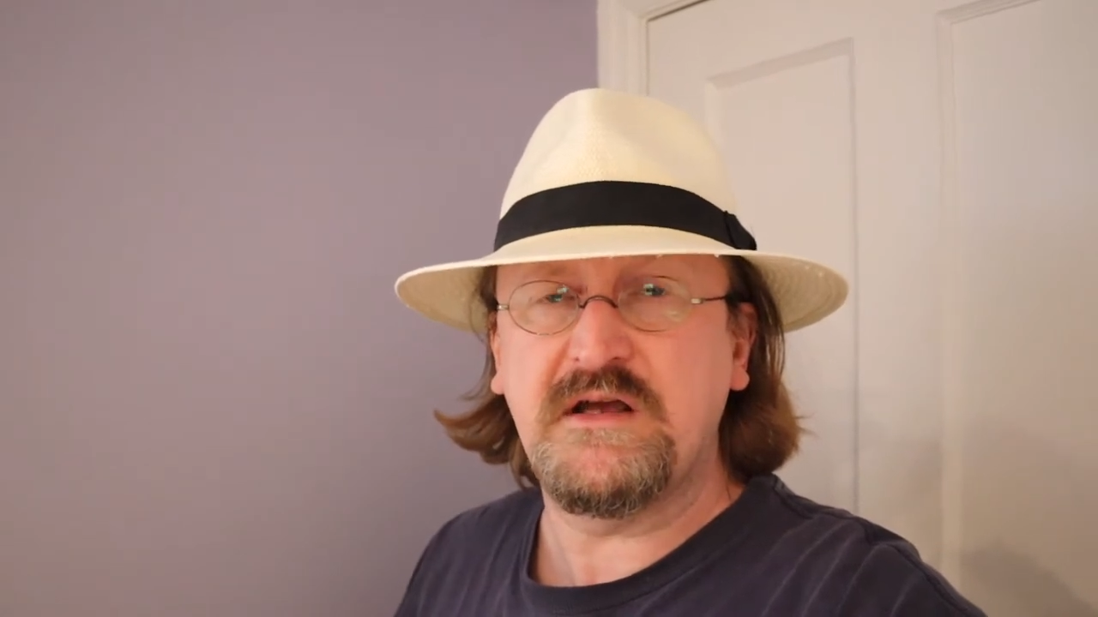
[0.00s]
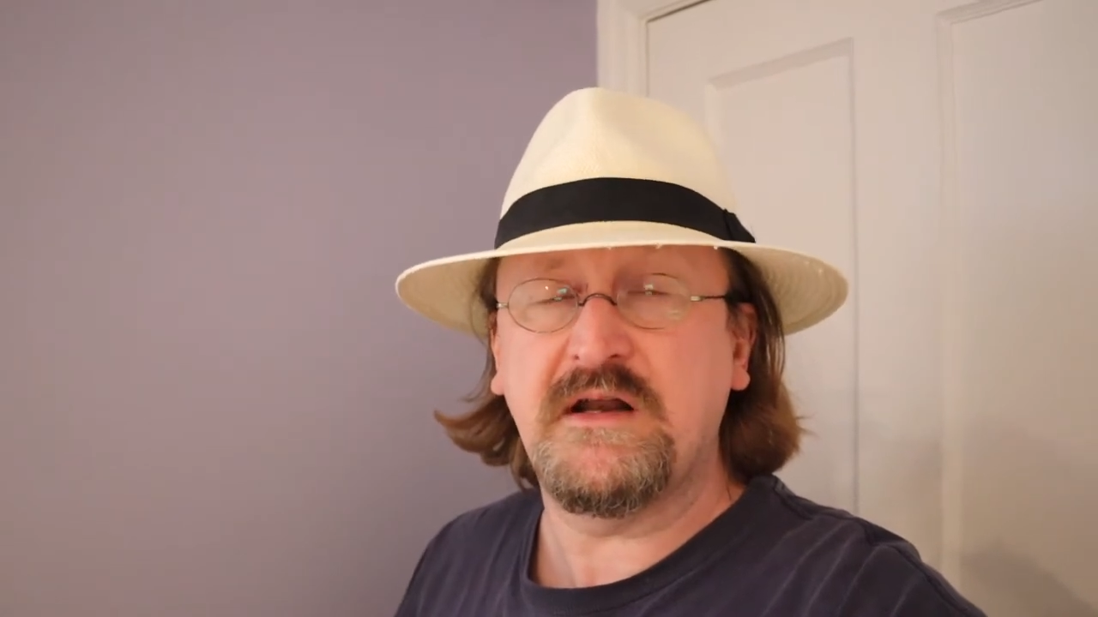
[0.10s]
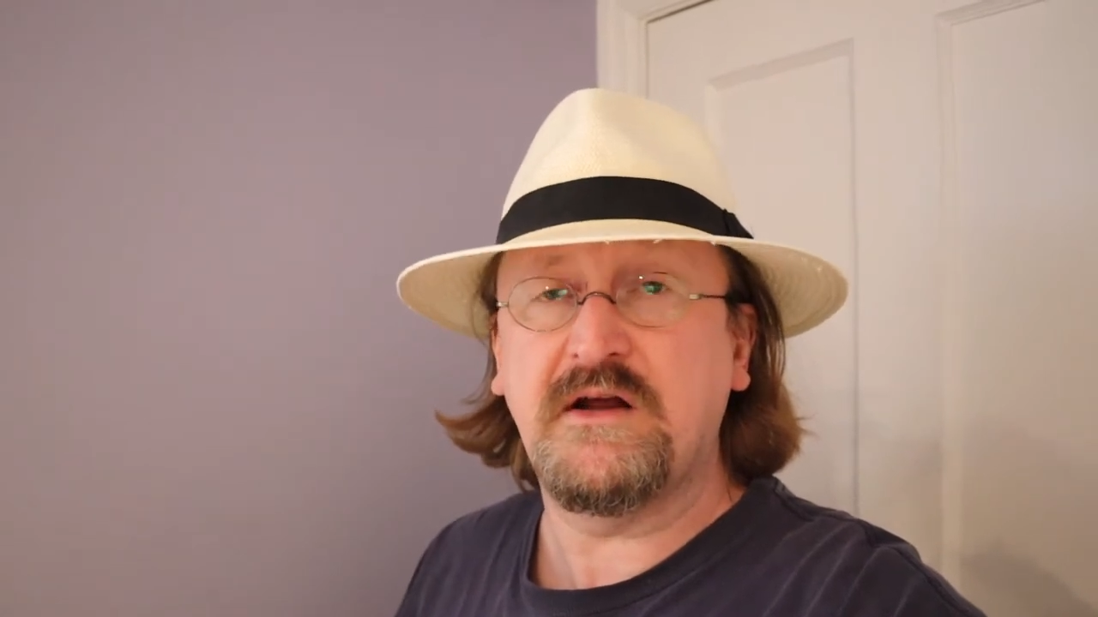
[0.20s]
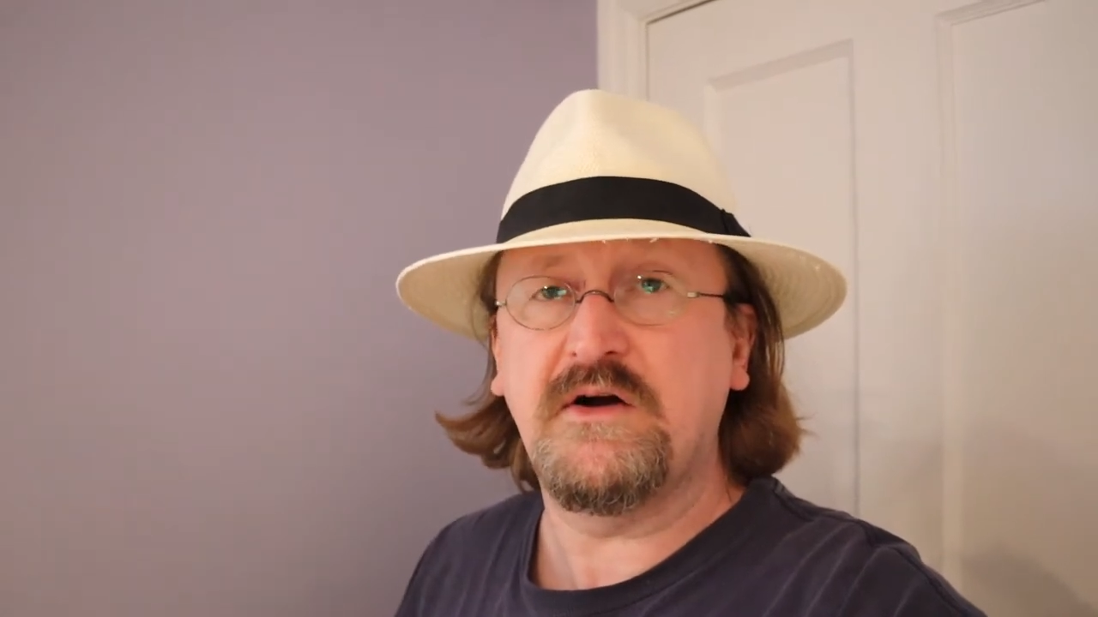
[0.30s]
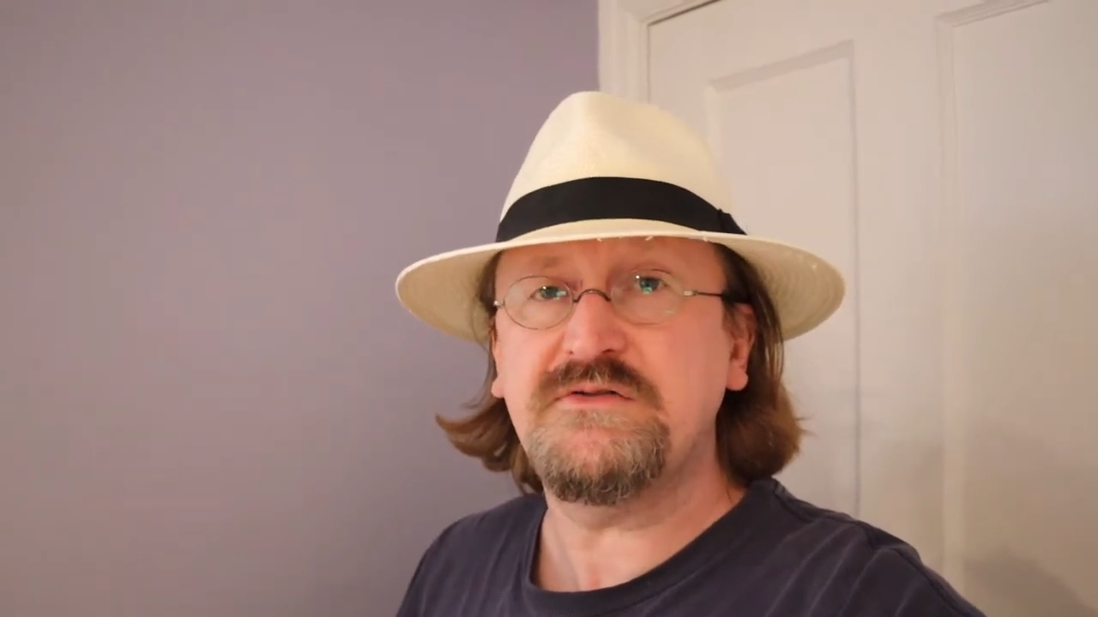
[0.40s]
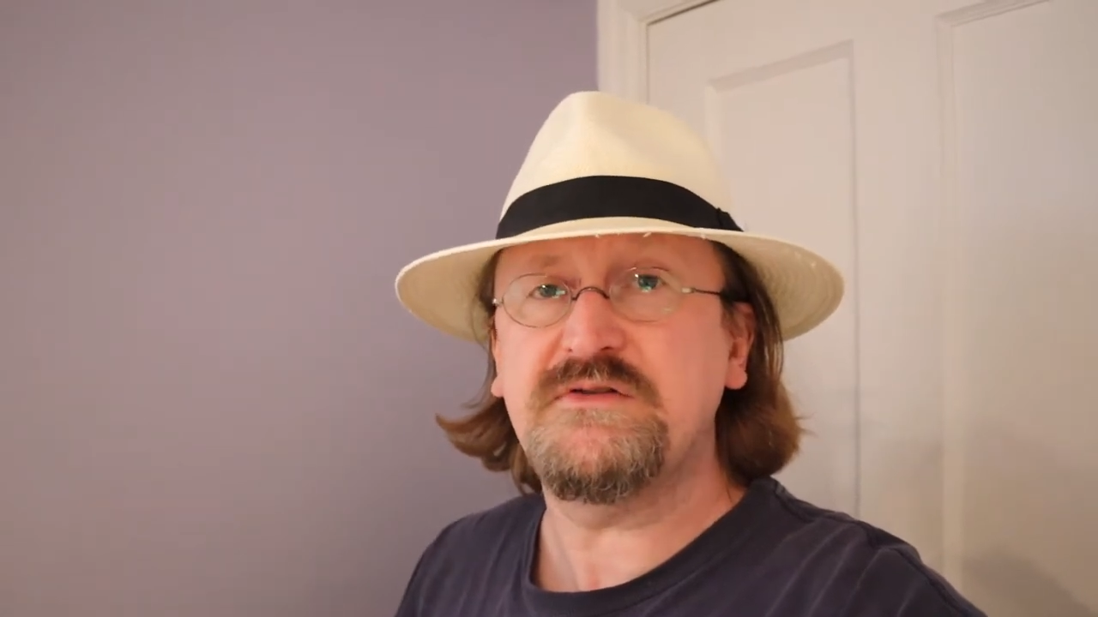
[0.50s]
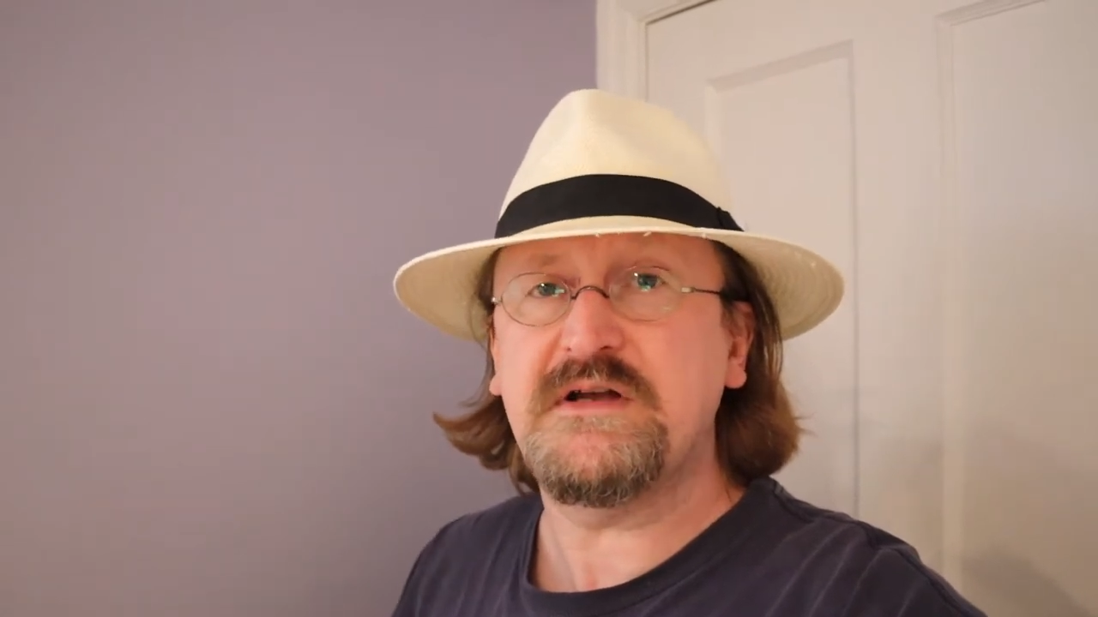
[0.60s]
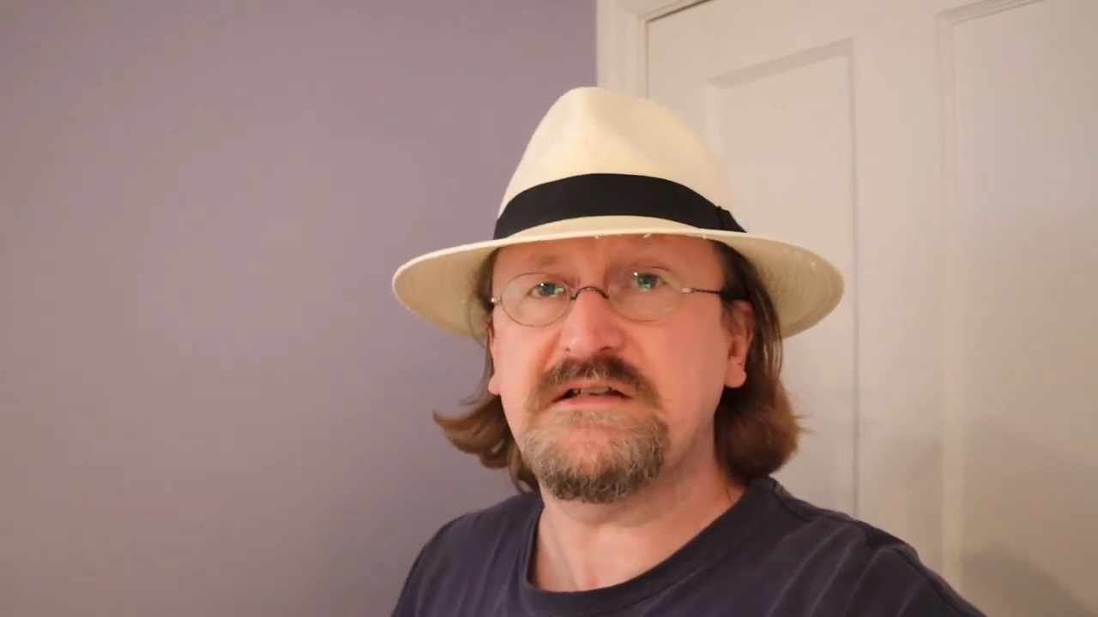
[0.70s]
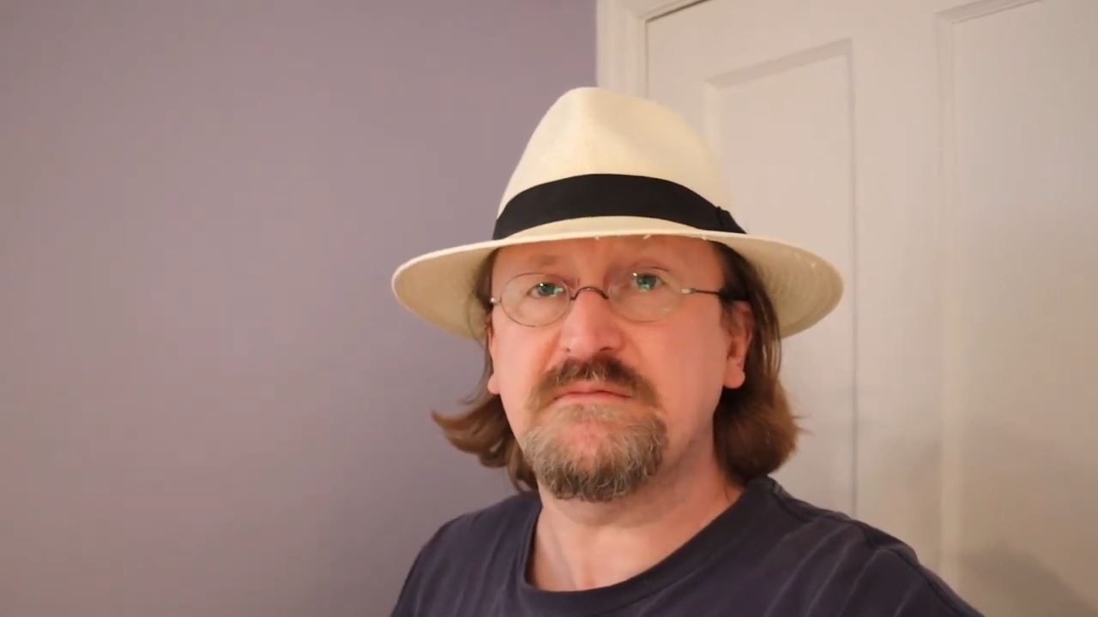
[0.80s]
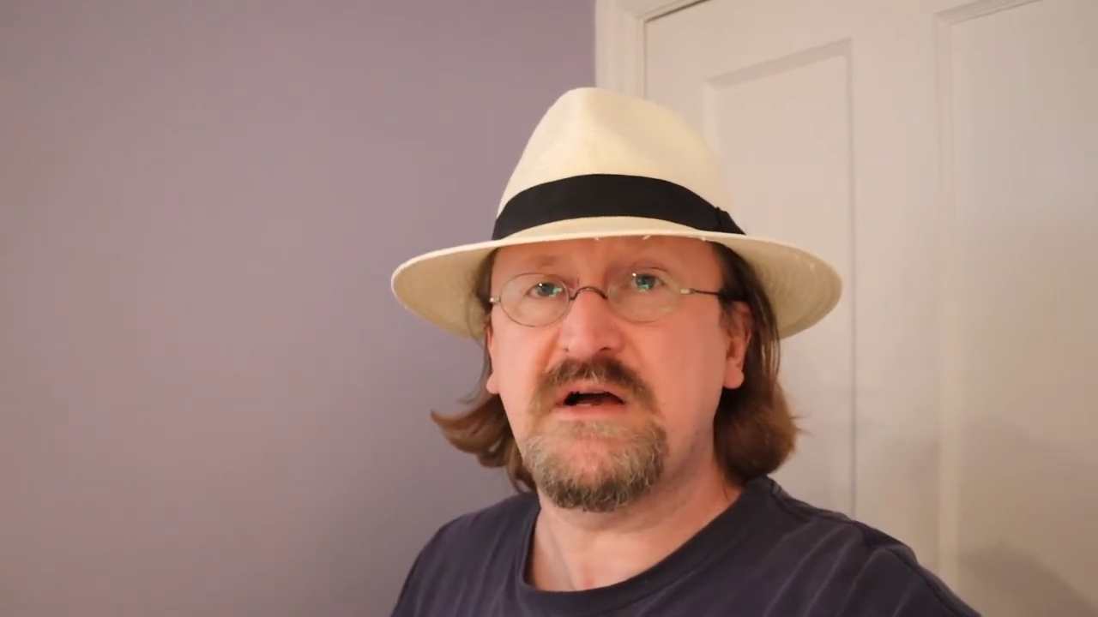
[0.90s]
And I also
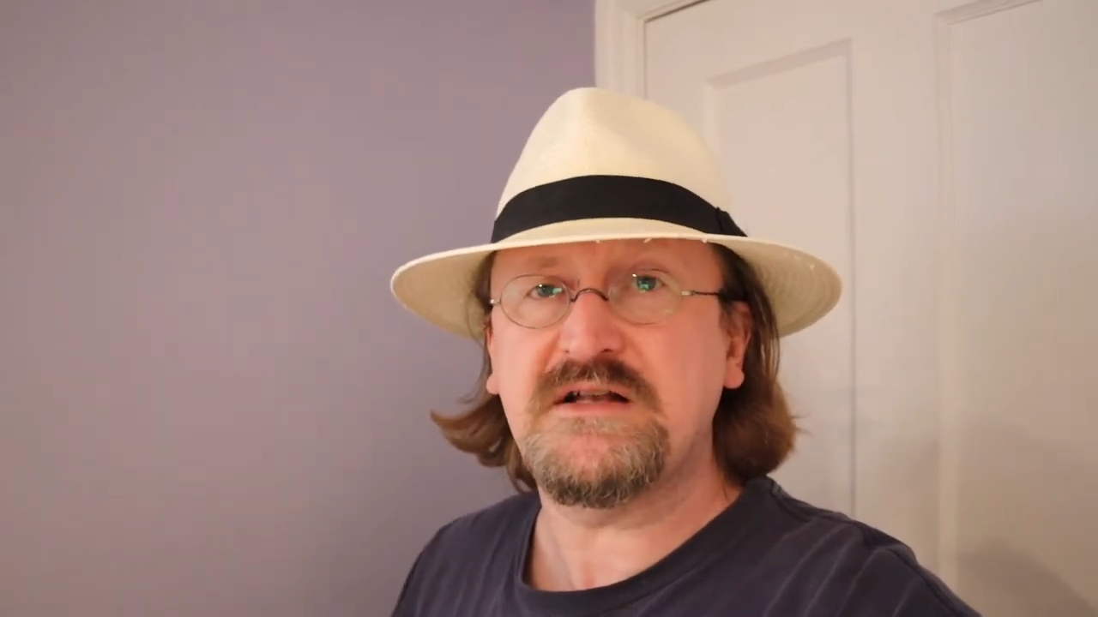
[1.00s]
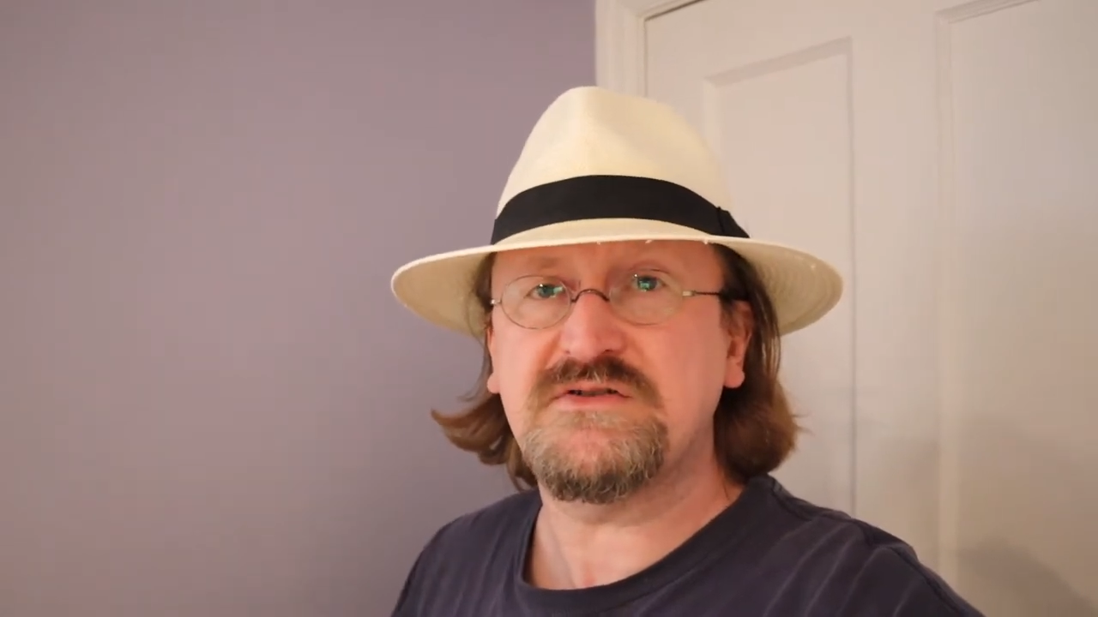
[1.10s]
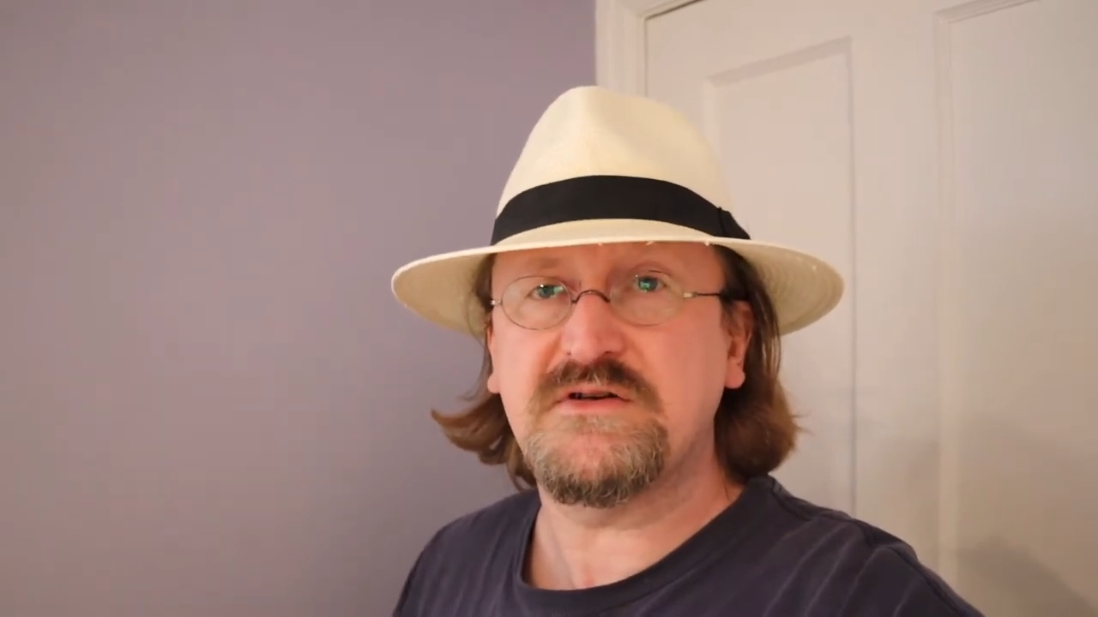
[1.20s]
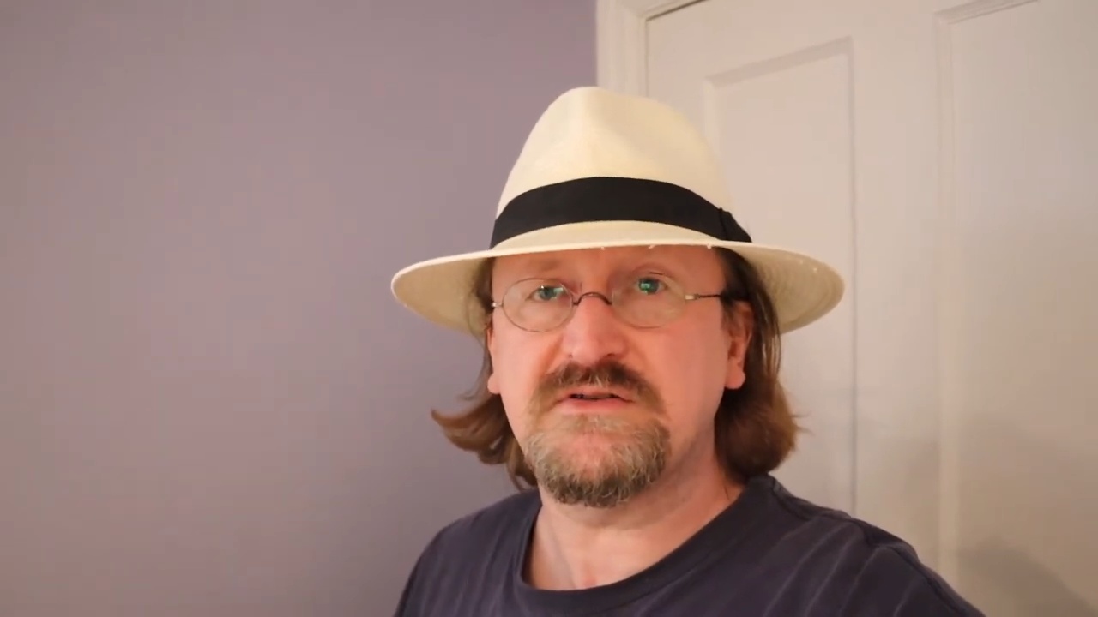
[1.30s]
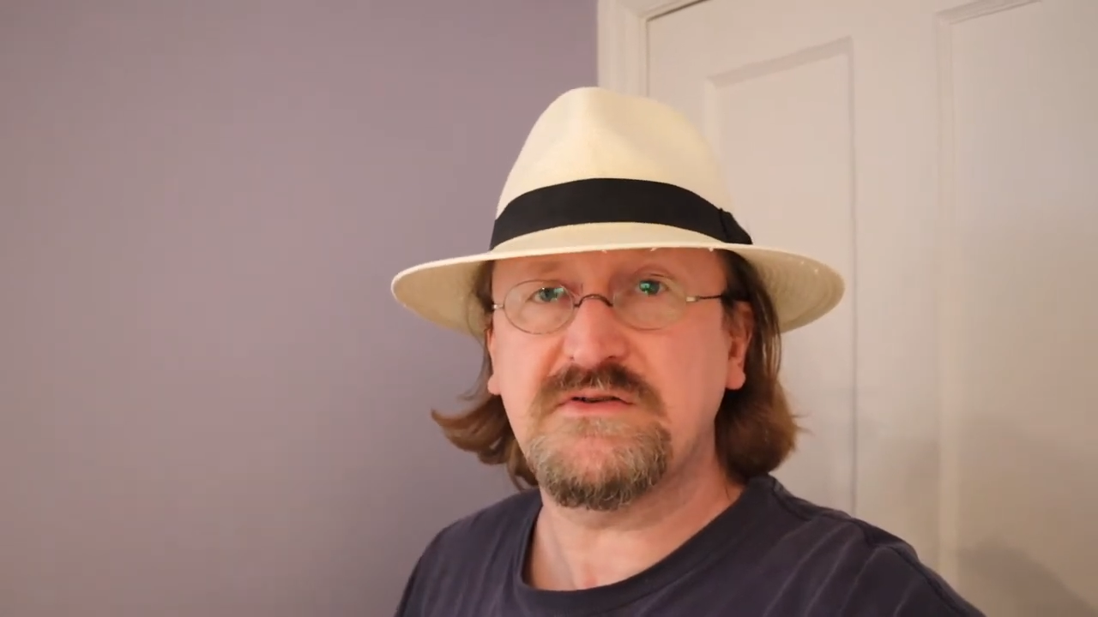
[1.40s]
got some hot sauce,